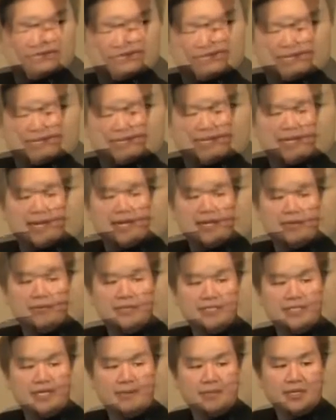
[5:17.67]
That an
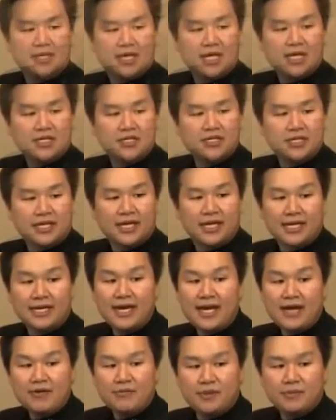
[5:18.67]
iOS application can
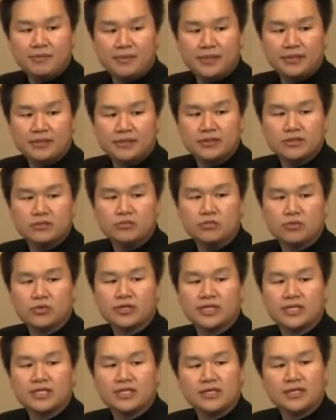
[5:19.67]
now be built to
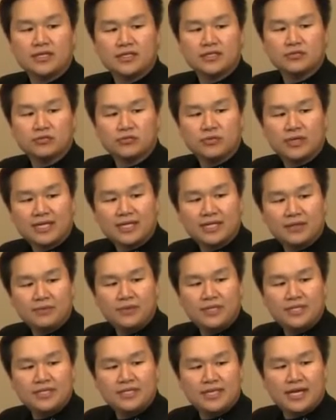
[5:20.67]
work and talk directly
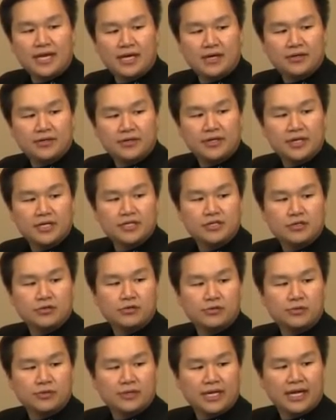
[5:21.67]
with the scanner to
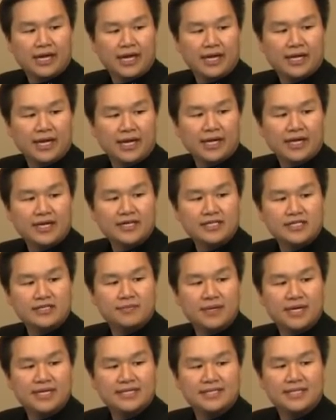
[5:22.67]
create a
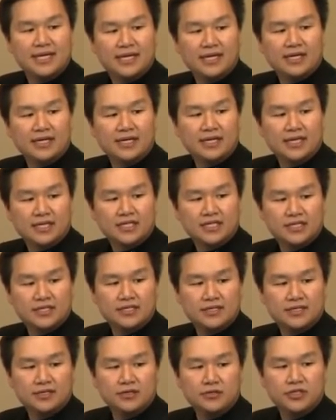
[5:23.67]
customized data collection
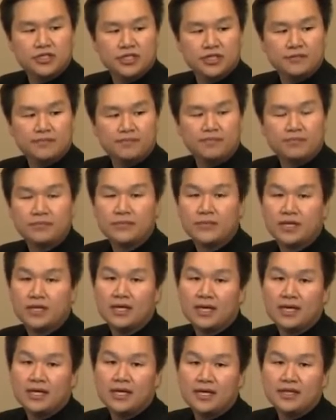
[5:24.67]
solution.
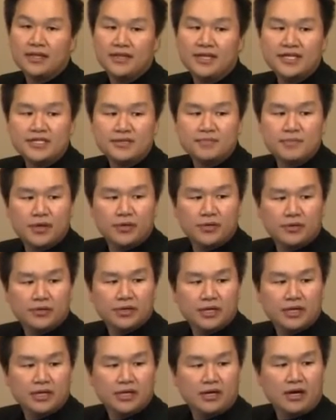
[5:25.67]
This
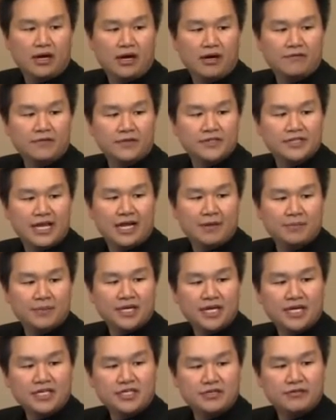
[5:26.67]
mode offers
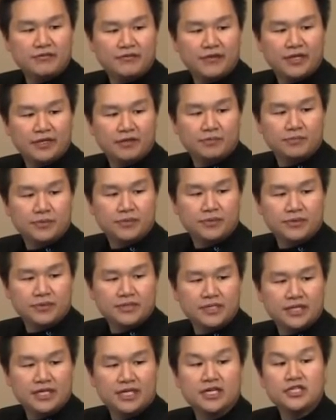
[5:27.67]
application
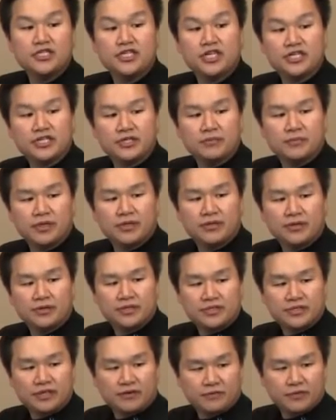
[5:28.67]
developers, in conjunction with our
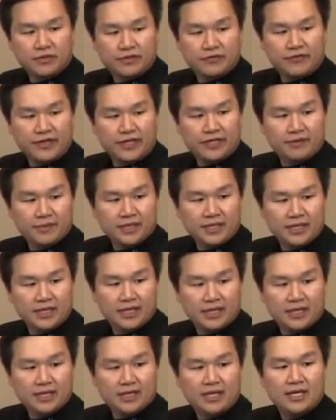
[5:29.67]
software development
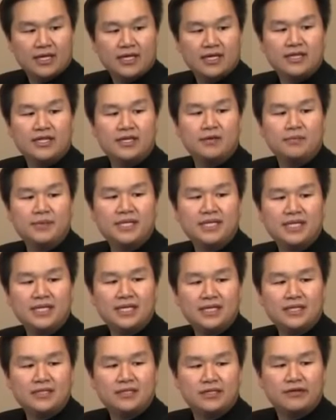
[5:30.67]
kit, the
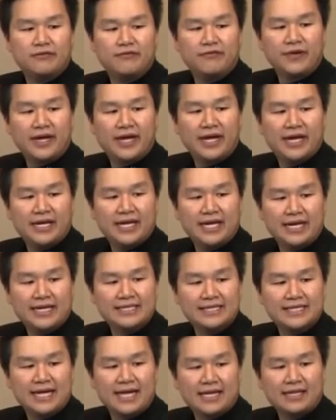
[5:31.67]
ability to define
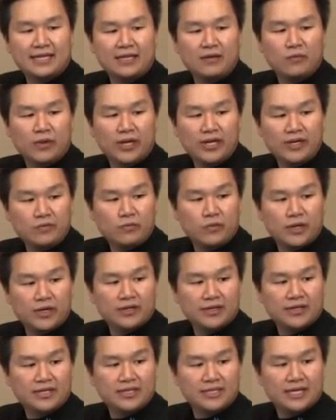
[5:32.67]
exactly when and
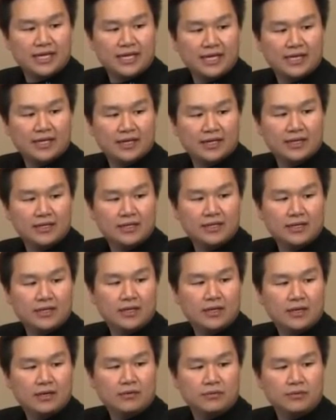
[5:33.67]
where the data
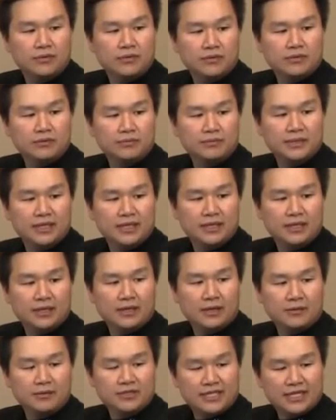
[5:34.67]
will be
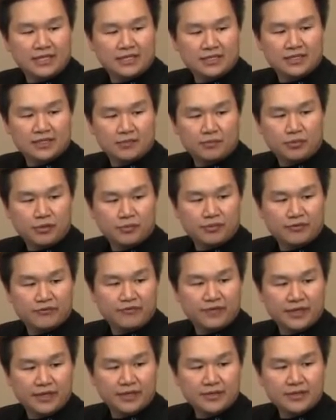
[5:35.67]
sent to the appropriate
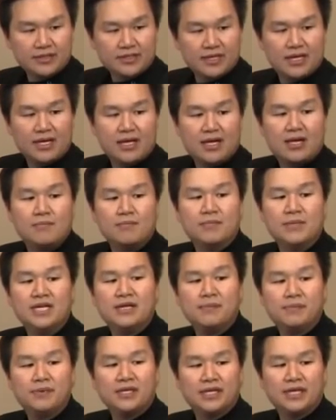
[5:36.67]
fields,
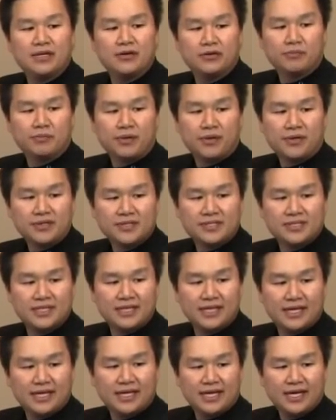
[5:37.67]
manipulate or parse the
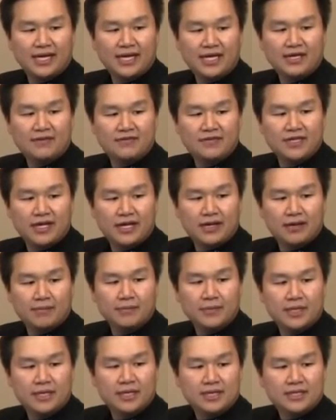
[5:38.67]
data ahead of time
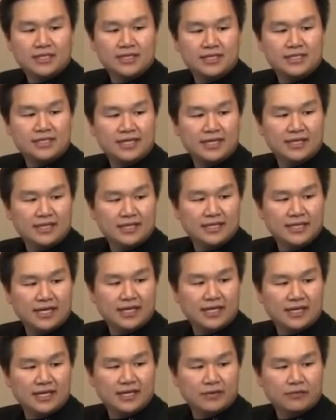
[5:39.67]
to send the
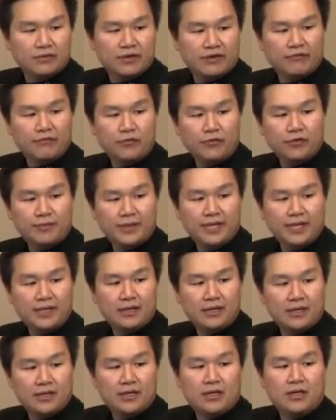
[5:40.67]
data in the right format,
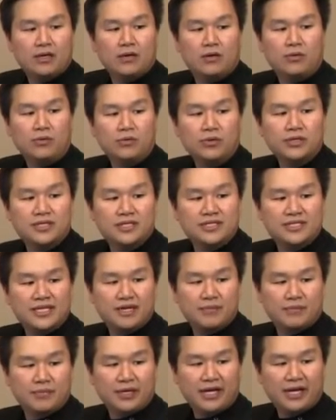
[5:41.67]
or to set
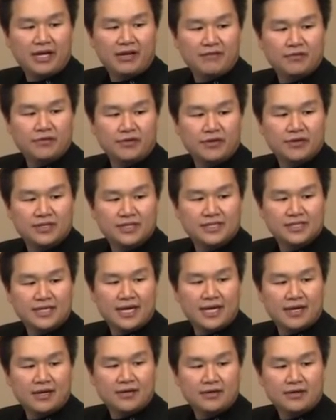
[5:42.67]
up behavior of the
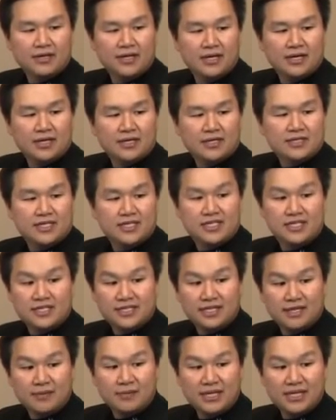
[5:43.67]
scanner, such as
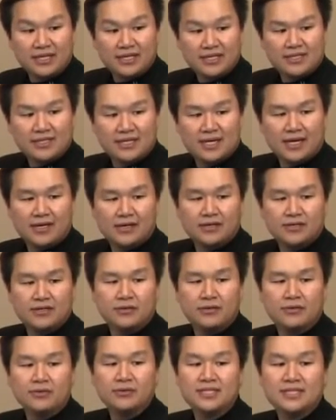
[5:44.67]
limiting the scanner
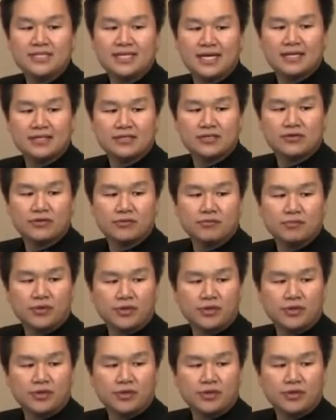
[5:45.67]
to only scan certain